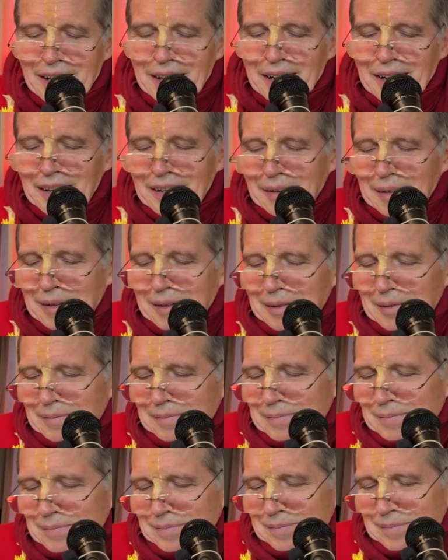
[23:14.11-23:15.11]
uh,
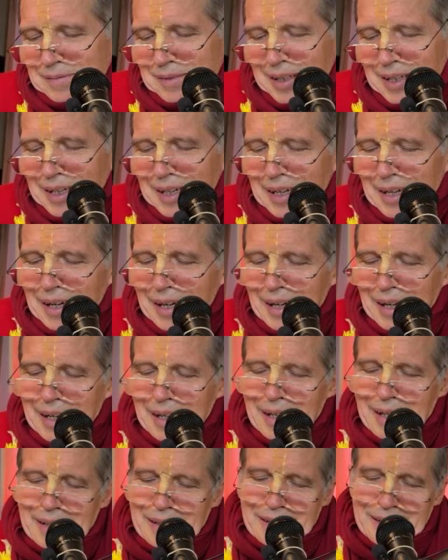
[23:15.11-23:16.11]
uh,
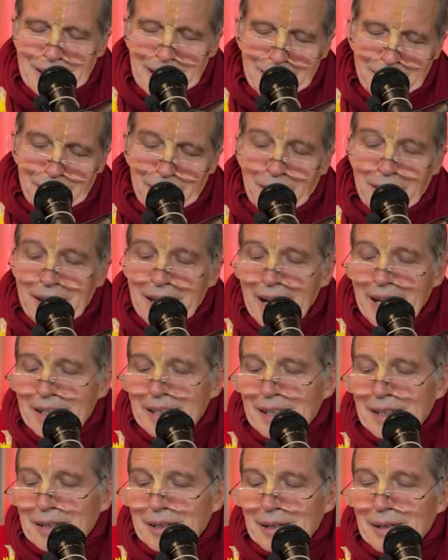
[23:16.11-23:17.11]
they forget
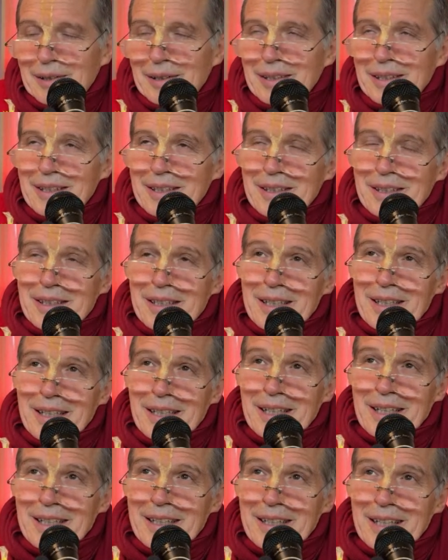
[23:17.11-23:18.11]
to
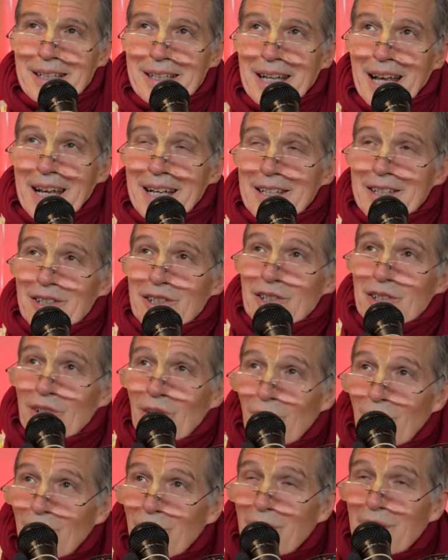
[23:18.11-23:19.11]
that as
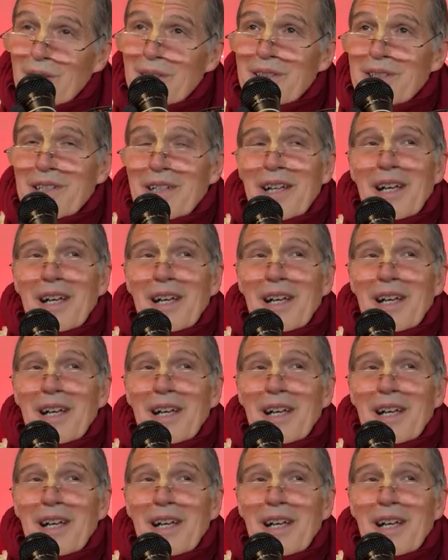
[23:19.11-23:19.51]
souls